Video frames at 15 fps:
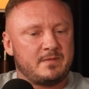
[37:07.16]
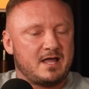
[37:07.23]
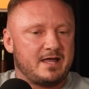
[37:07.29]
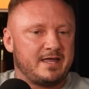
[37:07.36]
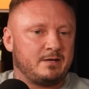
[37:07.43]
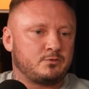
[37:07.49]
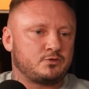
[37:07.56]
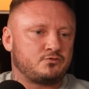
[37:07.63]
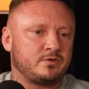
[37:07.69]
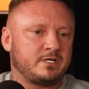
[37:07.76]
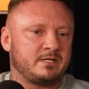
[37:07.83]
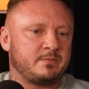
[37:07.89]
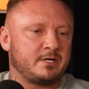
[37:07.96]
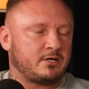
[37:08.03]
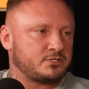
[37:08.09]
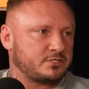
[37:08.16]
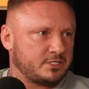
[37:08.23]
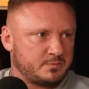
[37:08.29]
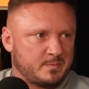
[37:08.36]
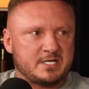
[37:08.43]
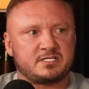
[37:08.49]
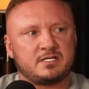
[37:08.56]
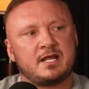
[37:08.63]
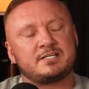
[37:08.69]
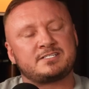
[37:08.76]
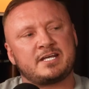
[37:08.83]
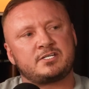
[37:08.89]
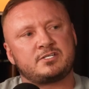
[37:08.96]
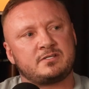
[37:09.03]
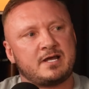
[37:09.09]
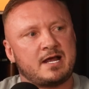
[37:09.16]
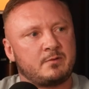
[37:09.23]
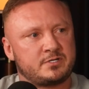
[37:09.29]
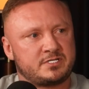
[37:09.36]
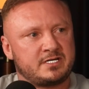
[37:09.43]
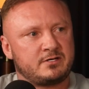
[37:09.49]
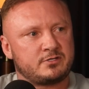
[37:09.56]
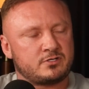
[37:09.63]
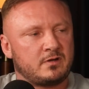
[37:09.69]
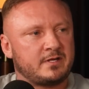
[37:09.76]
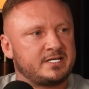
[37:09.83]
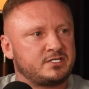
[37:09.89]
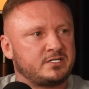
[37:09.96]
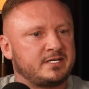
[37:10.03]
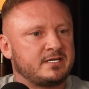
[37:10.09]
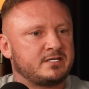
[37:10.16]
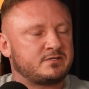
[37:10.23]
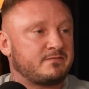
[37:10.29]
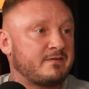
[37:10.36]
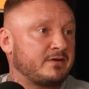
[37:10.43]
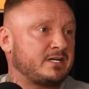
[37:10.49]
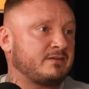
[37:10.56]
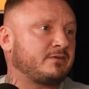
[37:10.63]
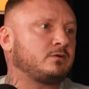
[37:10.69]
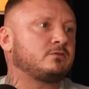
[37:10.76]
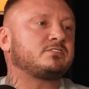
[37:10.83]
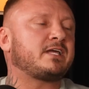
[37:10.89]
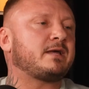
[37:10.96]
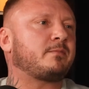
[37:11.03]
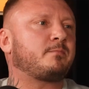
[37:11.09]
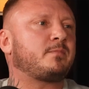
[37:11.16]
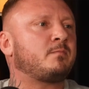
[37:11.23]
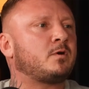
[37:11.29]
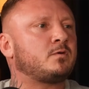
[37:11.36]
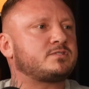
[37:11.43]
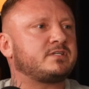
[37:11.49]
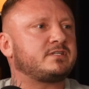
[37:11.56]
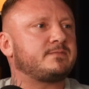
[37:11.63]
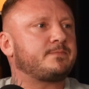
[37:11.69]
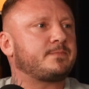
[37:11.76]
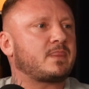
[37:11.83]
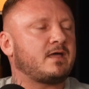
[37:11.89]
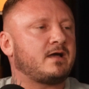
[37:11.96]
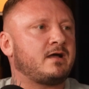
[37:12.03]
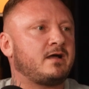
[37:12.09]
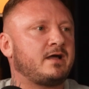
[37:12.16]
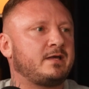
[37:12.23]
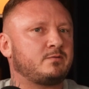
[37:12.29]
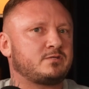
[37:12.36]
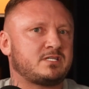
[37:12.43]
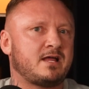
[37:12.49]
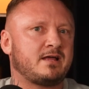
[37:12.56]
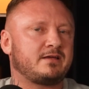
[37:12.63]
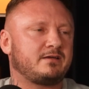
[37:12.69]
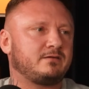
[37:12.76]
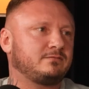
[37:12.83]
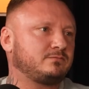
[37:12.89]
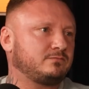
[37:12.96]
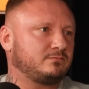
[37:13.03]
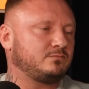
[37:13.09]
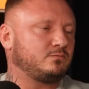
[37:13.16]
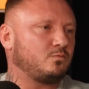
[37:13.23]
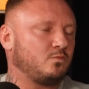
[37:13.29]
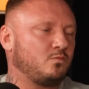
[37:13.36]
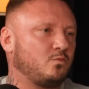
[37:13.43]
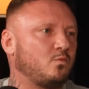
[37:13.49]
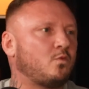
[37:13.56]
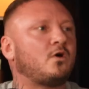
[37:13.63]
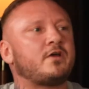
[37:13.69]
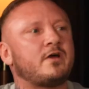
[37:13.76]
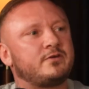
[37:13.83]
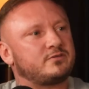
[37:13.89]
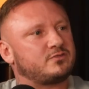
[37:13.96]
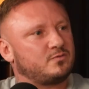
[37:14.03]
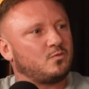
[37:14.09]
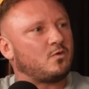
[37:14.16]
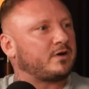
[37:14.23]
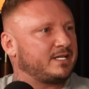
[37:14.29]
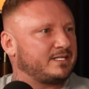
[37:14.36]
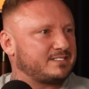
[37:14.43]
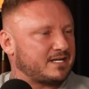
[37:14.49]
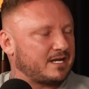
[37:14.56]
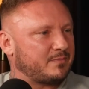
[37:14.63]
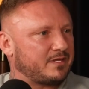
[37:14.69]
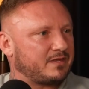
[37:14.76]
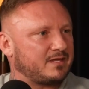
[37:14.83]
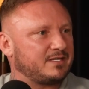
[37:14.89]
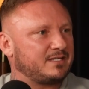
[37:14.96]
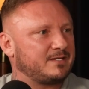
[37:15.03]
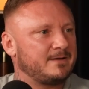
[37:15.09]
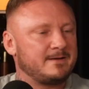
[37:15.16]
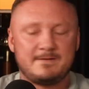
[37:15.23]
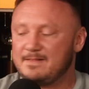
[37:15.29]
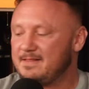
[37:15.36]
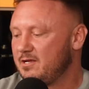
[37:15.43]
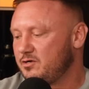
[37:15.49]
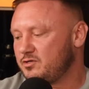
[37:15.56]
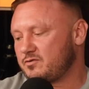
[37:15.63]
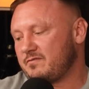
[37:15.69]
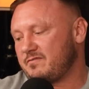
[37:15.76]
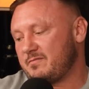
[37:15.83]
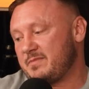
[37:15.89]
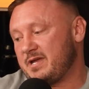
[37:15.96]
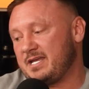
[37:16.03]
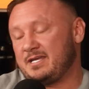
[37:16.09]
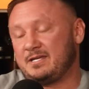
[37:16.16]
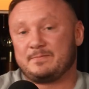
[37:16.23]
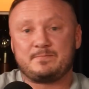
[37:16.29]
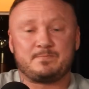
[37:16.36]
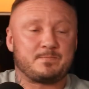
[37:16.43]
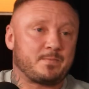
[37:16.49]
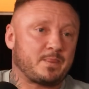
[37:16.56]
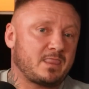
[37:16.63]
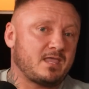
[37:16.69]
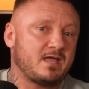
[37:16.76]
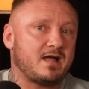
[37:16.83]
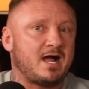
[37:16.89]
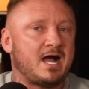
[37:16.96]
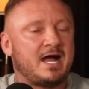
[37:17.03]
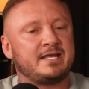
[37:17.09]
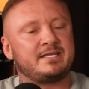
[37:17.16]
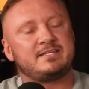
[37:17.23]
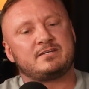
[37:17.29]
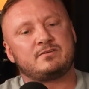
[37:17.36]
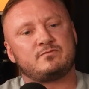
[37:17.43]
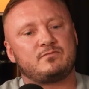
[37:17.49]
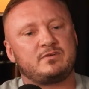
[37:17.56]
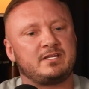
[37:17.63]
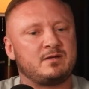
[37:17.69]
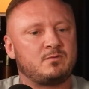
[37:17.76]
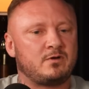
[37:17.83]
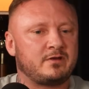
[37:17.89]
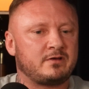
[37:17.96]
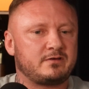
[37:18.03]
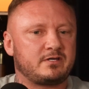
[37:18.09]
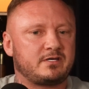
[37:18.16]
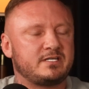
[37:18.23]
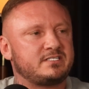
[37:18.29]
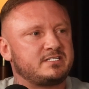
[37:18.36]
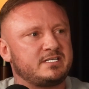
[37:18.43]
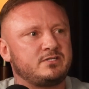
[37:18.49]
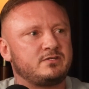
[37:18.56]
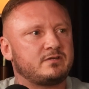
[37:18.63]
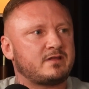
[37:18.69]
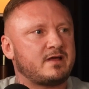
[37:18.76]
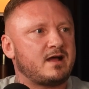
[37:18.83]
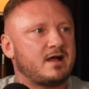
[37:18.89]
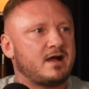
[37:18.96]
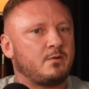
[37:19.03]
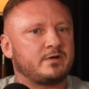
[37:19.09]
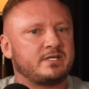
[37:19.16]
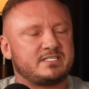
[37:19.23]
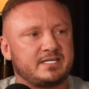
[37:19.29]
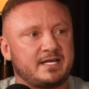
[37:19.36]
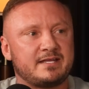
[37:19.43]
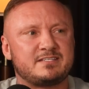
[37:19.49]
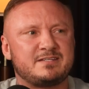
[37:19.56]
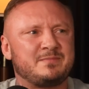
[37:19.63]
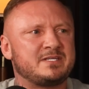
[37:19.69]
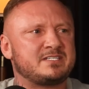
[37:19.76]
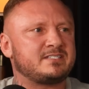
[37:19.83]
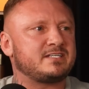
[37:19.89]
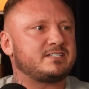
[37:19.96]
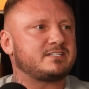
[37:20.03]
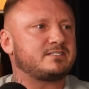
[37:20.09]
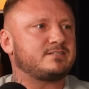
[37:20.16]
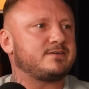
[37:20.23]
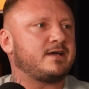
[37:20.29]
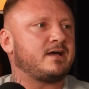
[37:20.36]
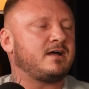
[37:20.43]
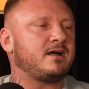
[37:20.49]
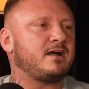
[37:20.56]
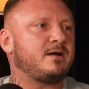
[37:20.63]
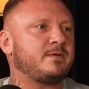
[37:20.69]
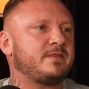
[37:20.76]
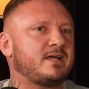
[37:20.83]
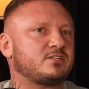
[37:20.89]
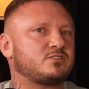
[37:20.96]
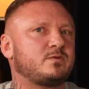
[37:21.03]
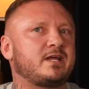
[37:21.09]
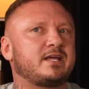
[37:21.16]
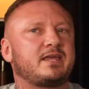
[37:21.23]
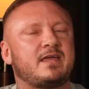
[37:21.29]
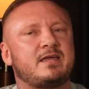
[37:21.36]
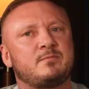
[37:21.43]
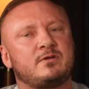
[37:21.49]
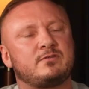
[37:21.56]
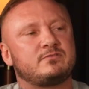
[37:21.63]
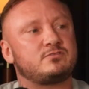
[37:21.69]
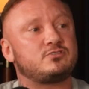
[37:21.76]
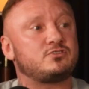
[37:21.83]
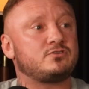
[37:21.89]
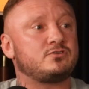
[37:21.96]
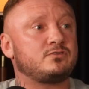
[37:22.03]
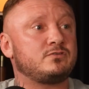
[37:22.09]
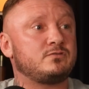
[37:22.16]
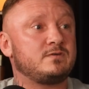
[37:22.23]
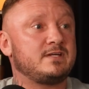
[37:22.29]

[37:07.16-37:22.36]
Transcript: It was really because of the specialisation that I was in, assault engineers. It was very difficult to get promoted. It was like one out, one in type of thing. So for me, I didn't really want to continue that. I wanted to get into business. And that's when I came on to